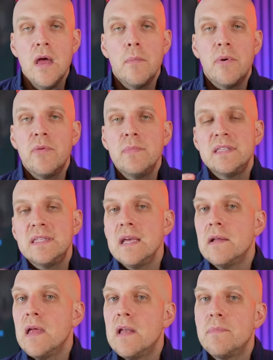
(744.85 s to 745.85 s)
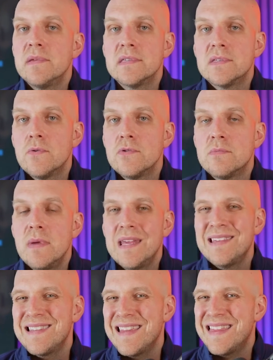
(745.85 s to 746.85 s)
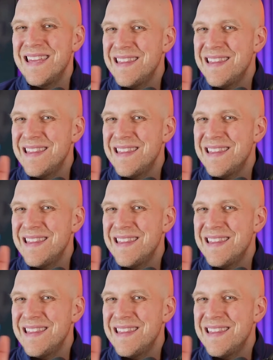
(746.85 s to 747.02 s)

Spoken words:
But the mistake a lot of business owners make is they think